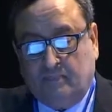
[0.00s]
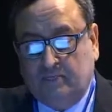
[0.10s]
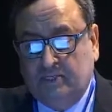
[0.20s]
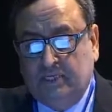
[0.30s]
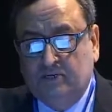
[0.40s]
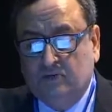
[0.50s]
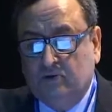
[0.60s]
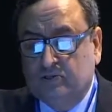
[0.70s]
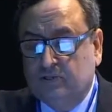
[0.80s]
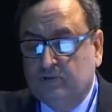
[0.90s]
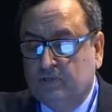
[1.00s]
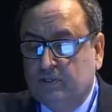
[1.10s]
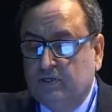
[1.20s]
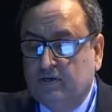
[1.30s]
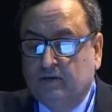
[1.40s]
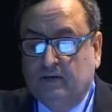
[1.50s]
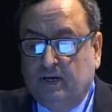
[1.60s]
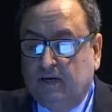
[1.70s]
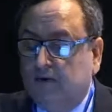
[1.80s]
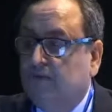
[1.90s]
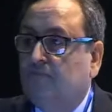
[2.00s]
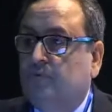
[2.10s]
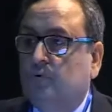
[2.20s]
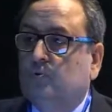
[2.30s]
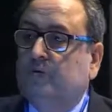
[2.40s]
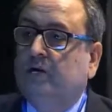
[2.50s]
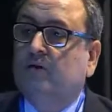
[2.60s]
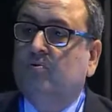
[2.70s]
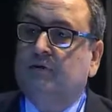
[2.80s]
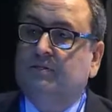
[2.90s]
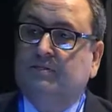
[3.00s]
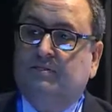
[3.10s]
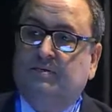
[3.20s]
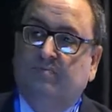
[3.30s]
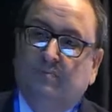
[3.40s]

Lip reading: These constitute the diffuse endocrine system.